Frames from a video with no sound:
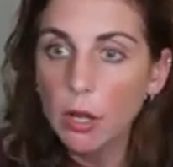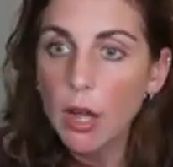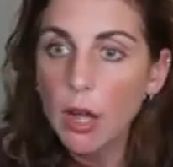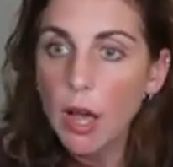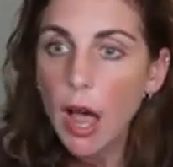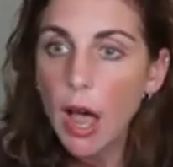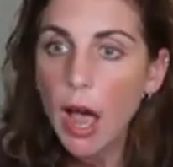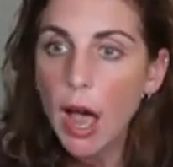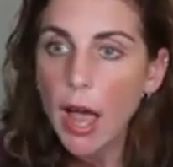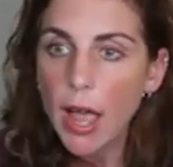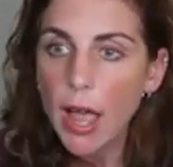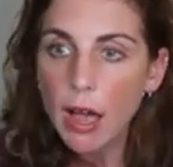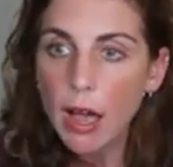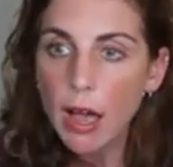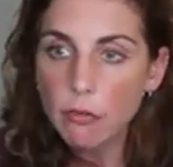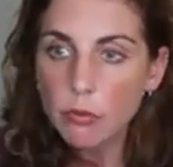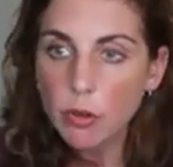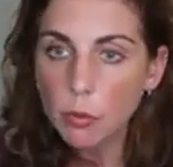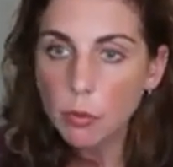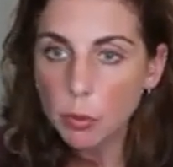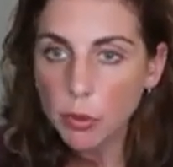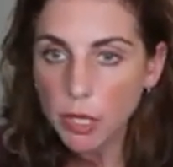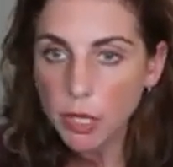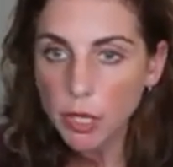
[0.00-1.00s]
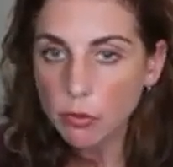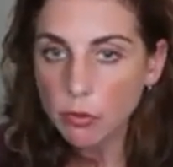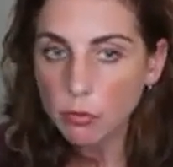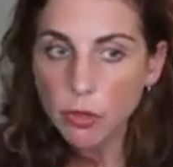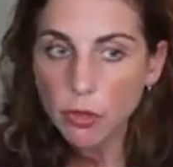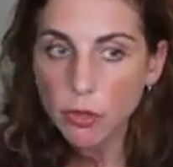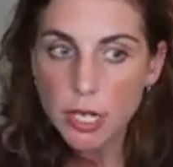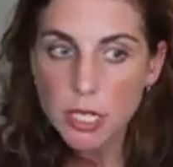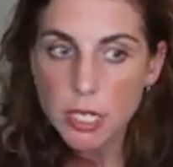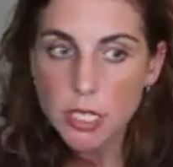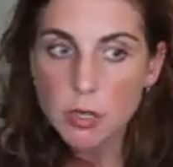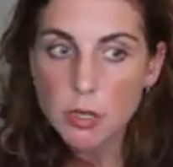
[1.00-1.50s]
I have complete
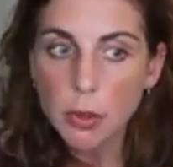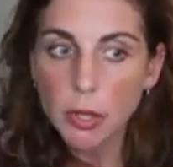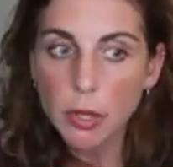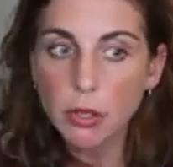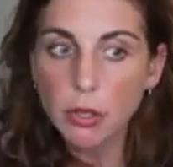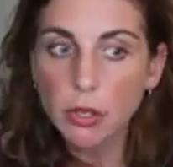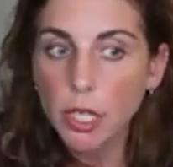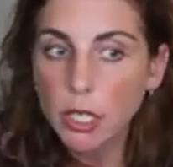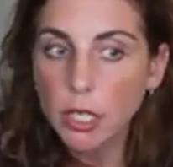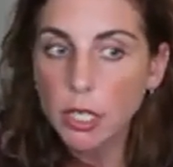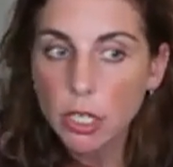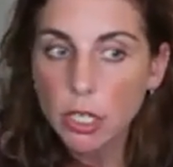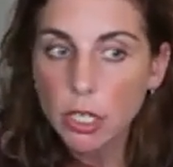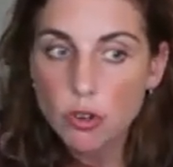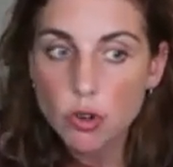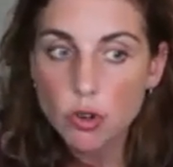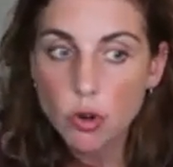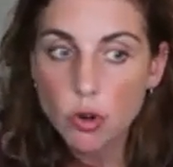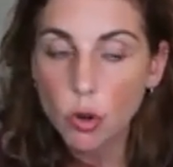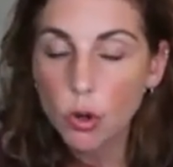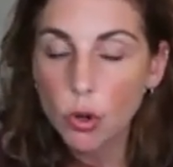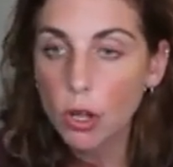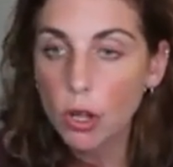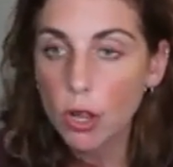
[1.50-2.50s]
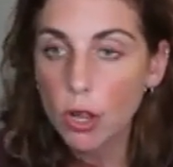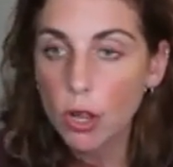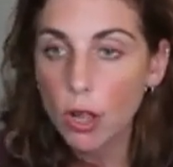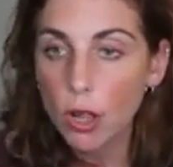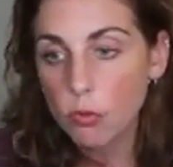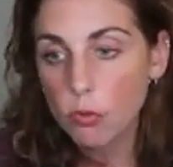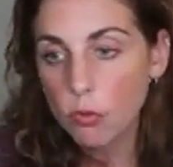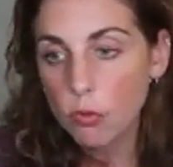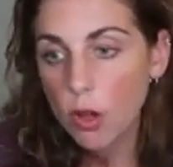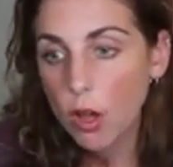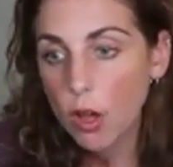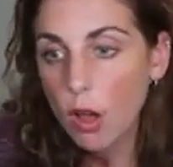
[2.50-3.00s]
flexibility and control
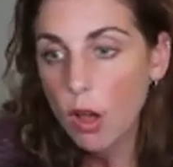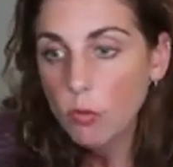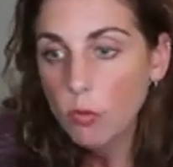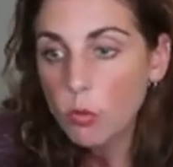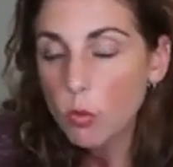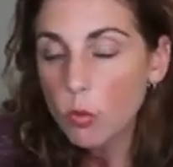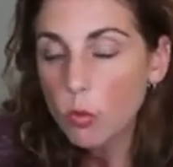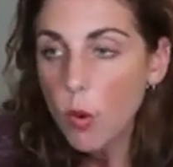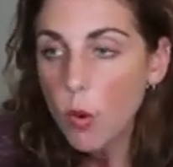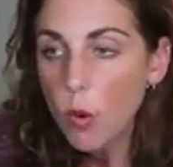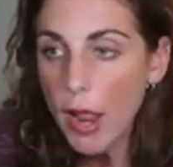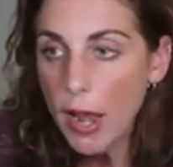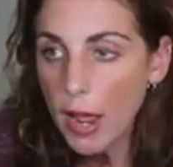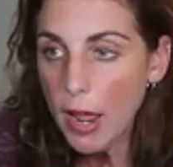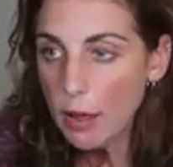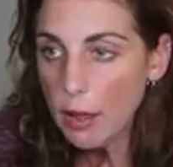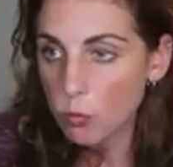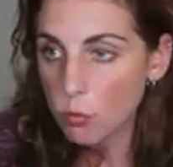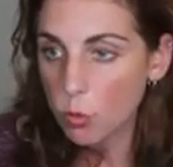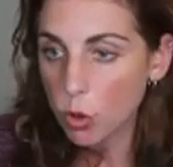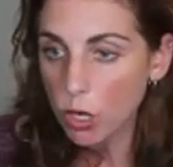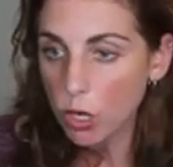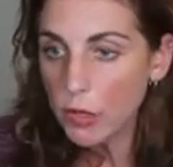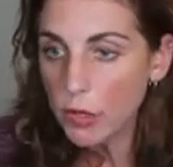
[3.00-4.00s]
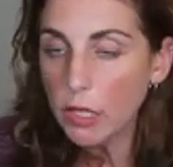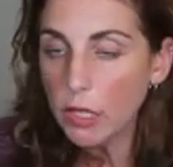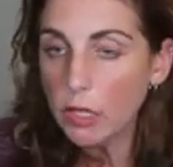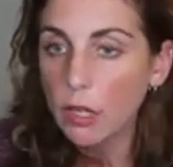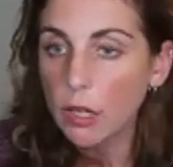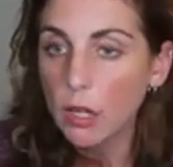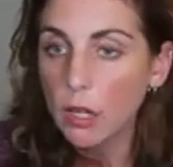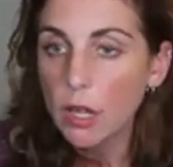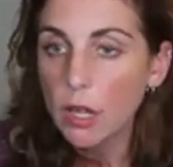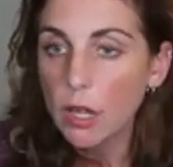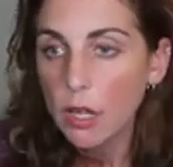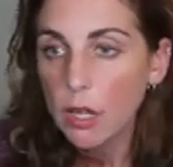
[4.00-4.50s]
of when I'm working,
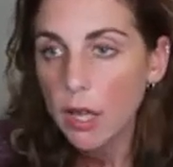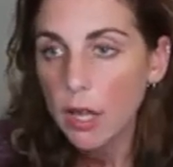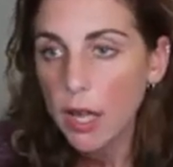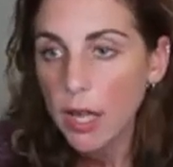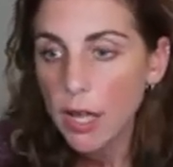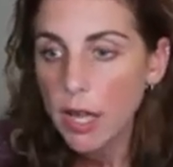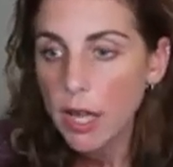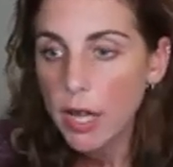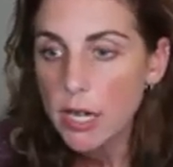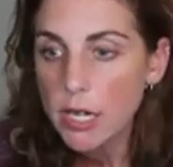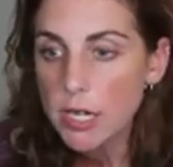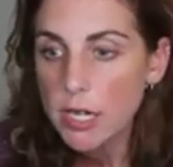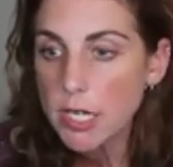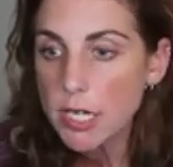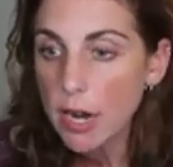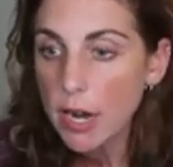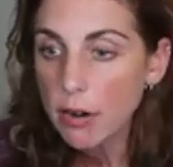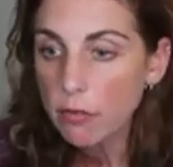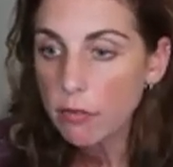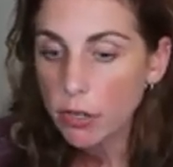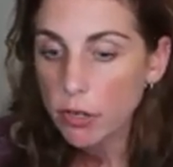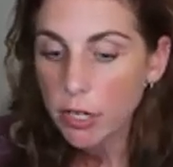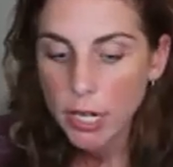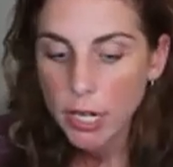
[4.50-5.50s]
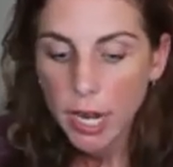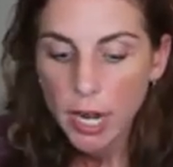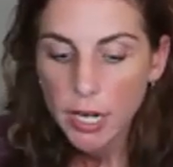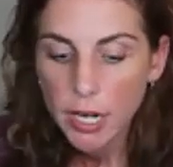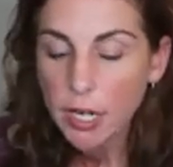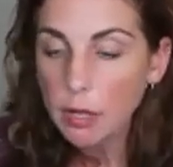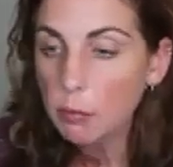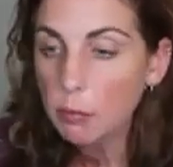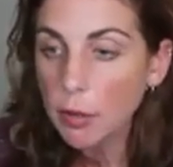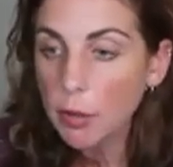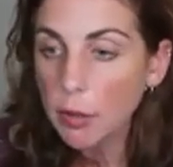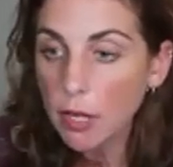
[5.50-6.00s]
and every day
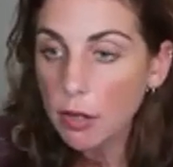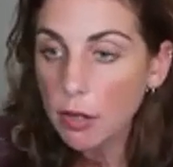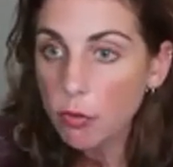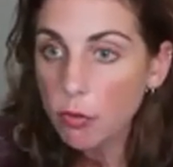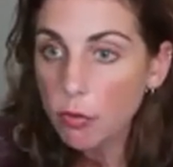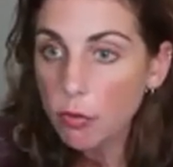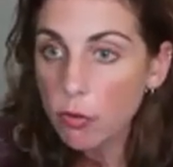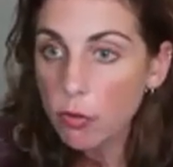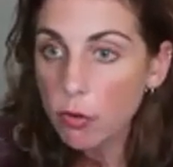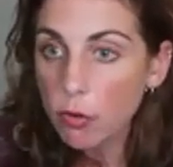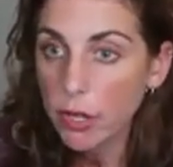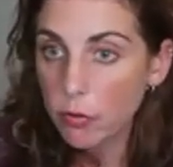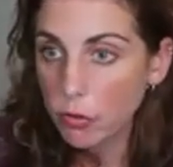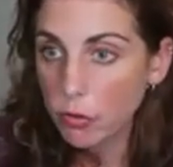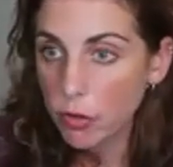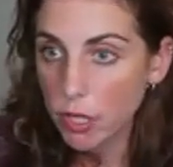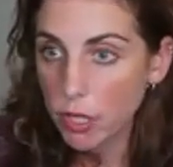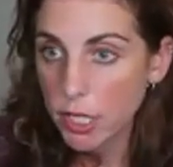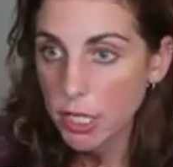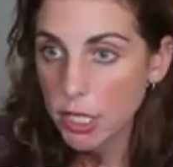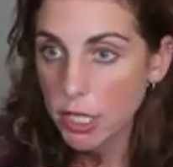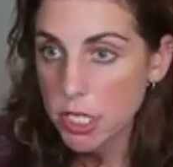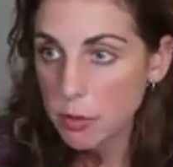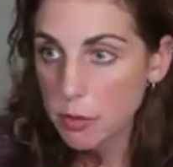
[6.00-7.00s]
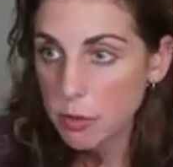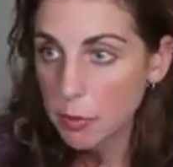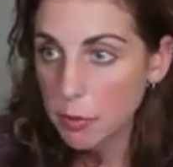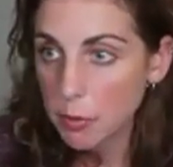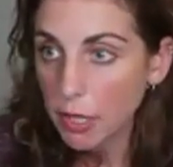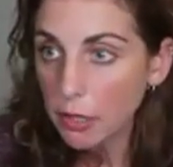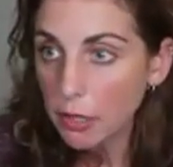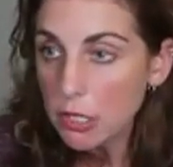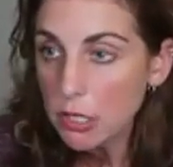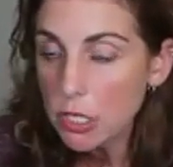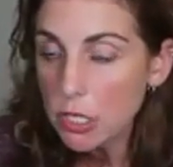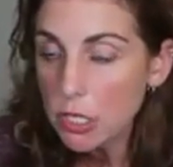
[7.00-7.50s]
can be different if it needs to be.
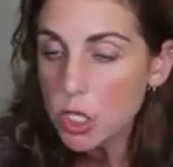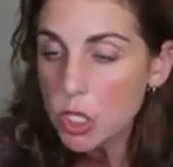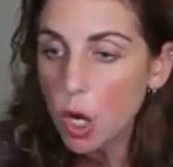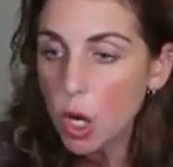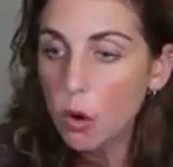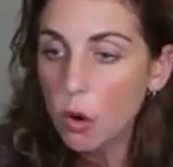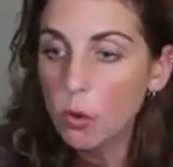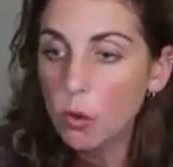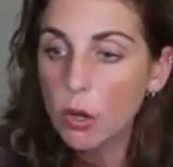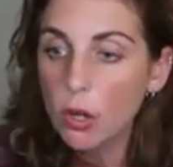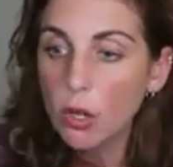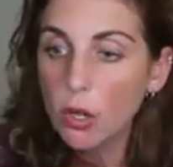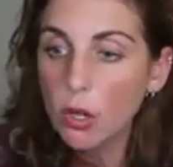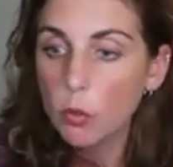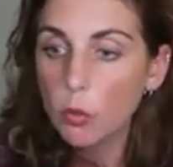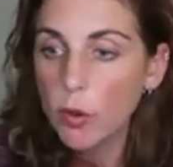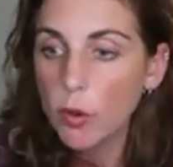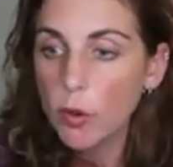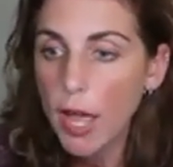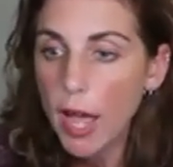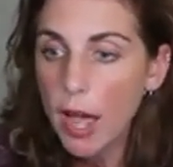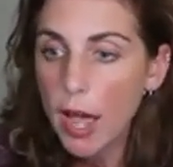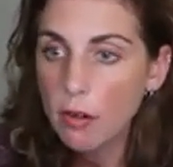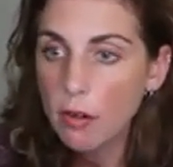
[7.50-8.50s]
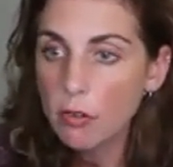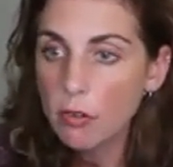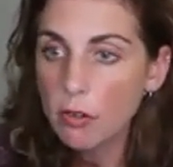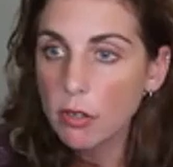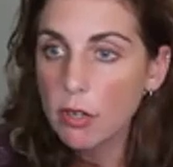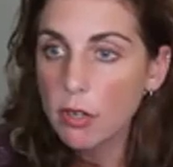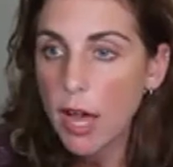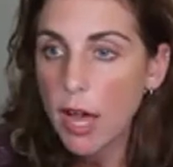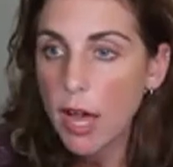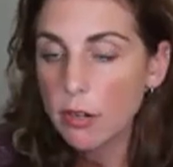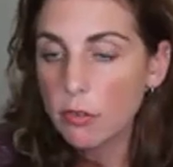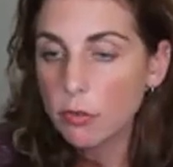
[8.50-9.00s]
So we have a
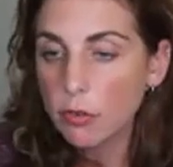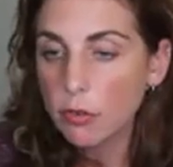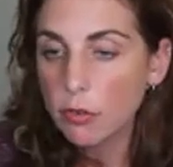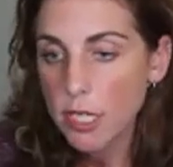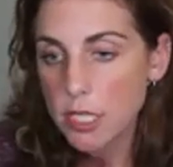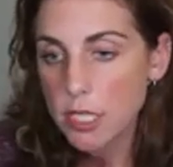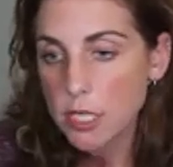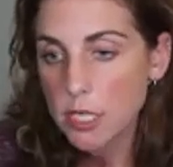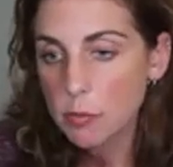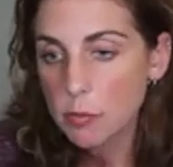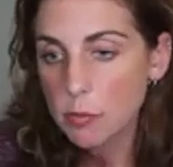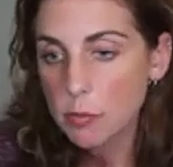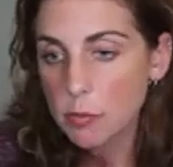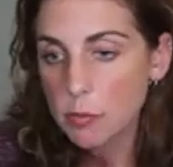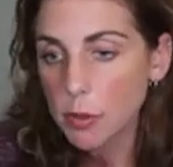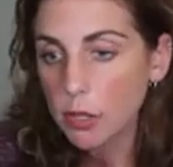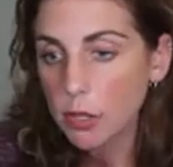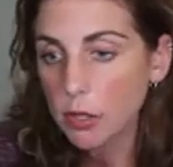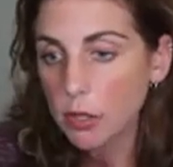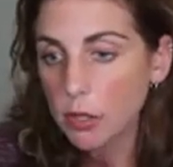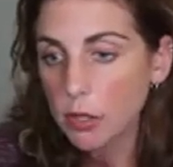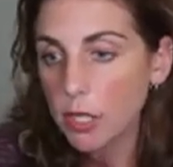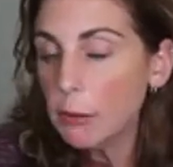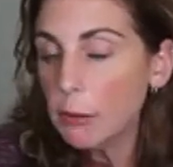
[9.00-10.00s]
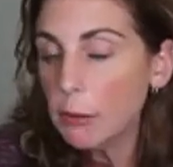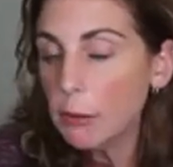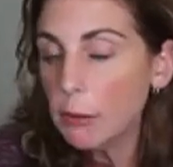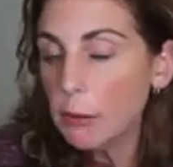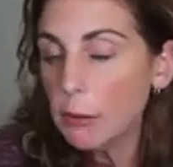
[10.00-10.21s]
lot of flexibility.